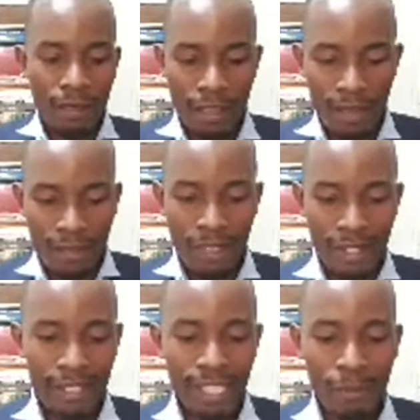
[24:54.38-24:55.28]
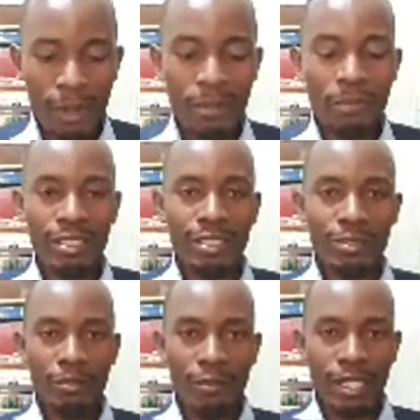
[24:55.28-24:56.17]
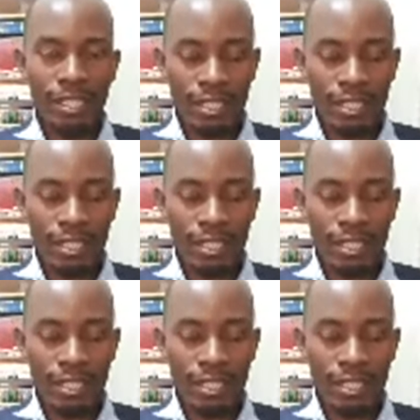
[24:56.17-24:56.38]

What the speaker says: That is number one basis of validity.